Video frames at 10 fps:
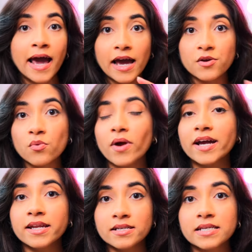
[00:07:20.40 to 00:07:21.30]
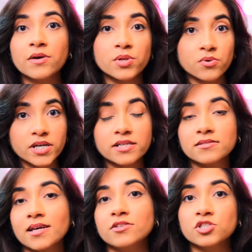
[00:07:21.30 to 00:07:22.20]
and writing down your
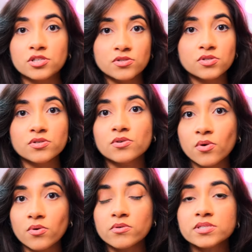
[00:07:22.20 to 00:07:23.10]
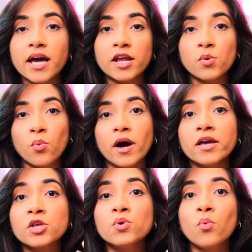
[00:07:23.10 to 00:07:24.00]
intentions, your goals, and
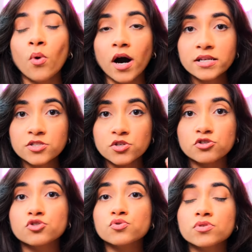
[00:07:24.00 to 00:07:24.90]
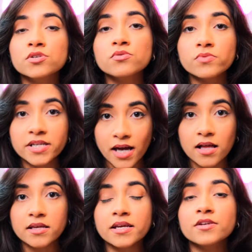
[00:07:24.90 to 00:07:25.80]
what you want your true
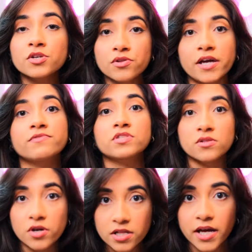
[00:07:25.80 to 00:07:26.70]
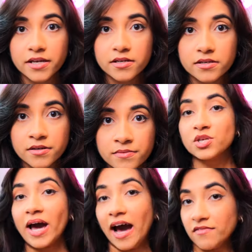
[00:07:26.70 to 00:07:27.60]
reality in your life to look like. So,
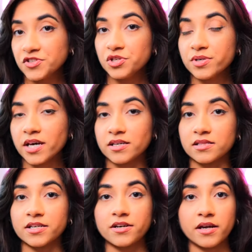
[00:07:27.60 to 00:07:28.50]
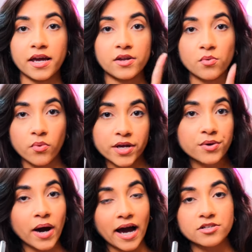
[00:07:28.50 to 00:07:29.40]
after you get clear in what
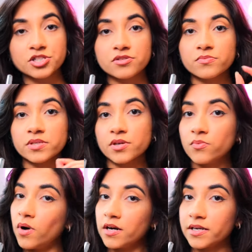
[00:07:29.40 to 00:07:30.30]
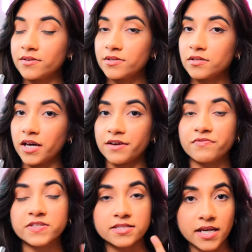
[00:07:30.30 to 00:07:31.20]
you actually really want in your life,
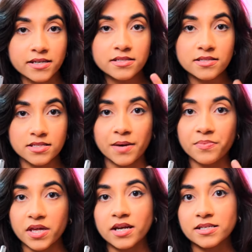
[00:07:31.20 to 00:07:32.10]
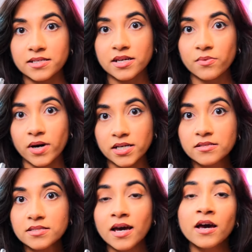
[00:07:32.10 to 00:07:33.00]
the second step that I did was